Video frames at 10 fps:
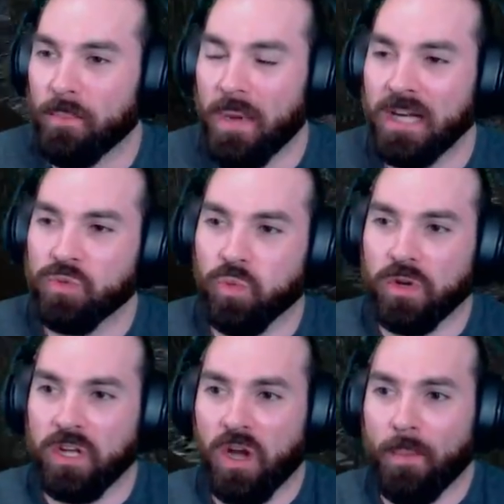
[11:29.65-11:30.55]
Mine's
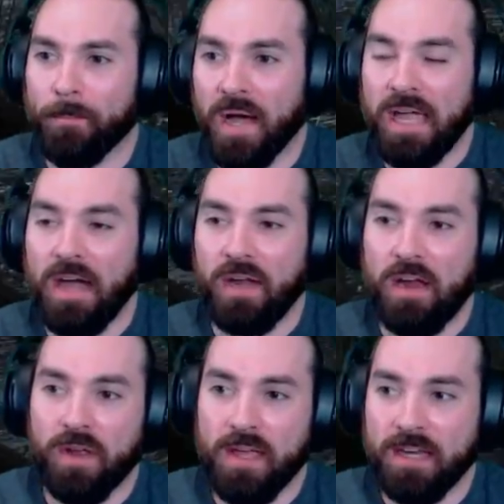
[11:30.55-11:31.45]
working on a bug out
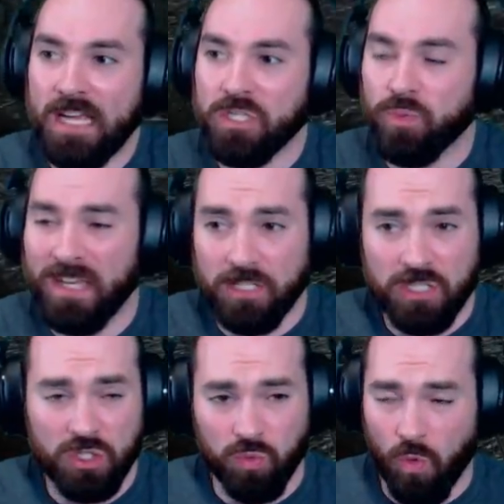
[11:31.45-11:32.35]
area in case we get
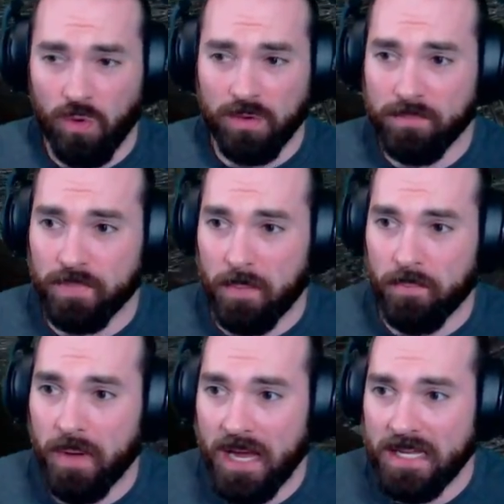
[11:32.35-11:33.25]
swarmed
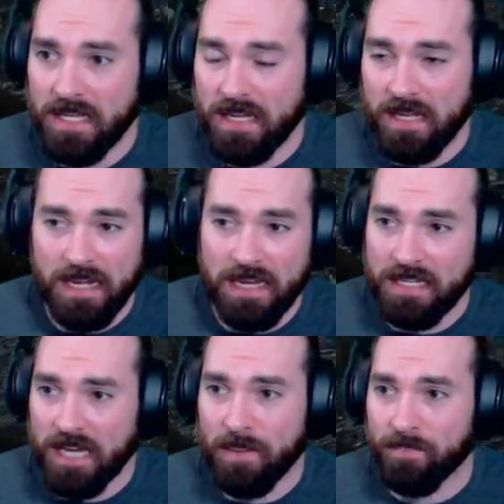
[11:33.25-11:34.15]
by any
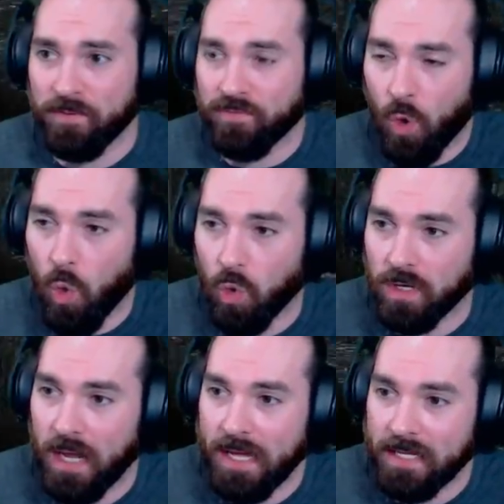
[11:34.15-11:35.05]
type of
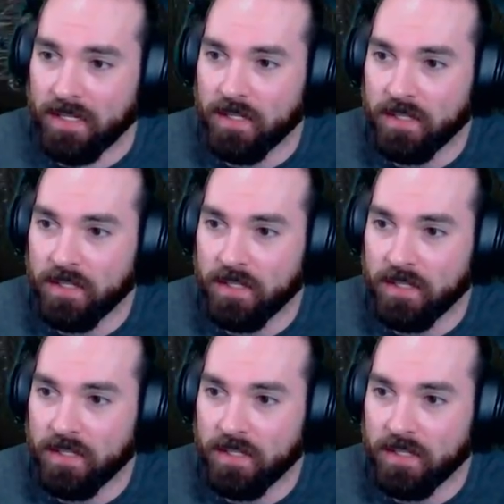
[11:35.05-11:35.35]
horde like